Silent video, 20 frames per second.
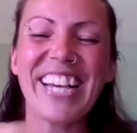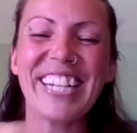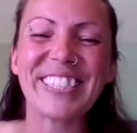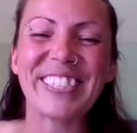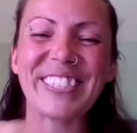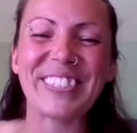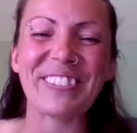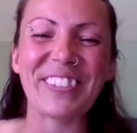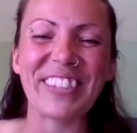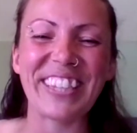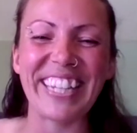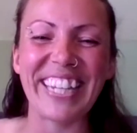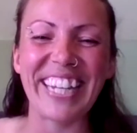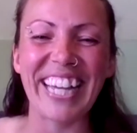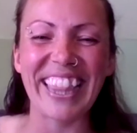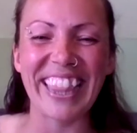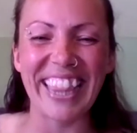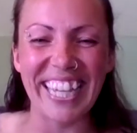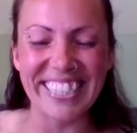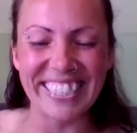so,
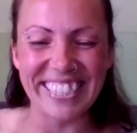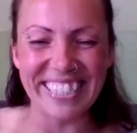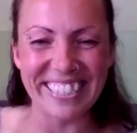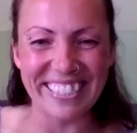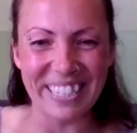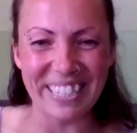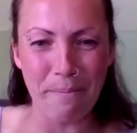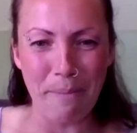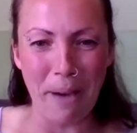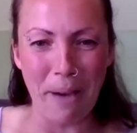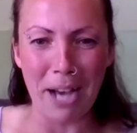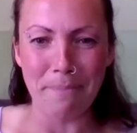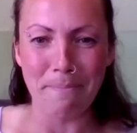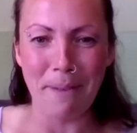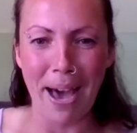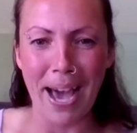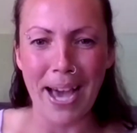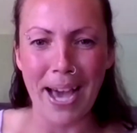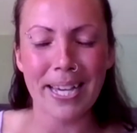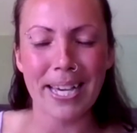the lessons in a
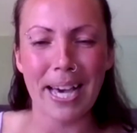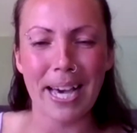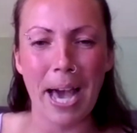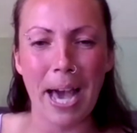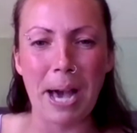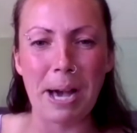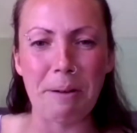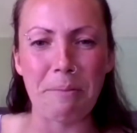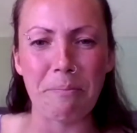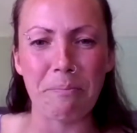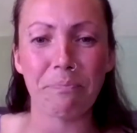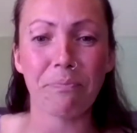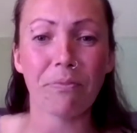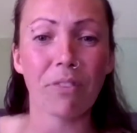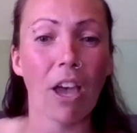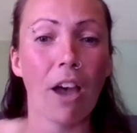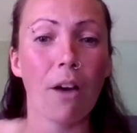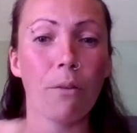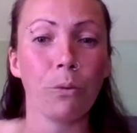backpack, um,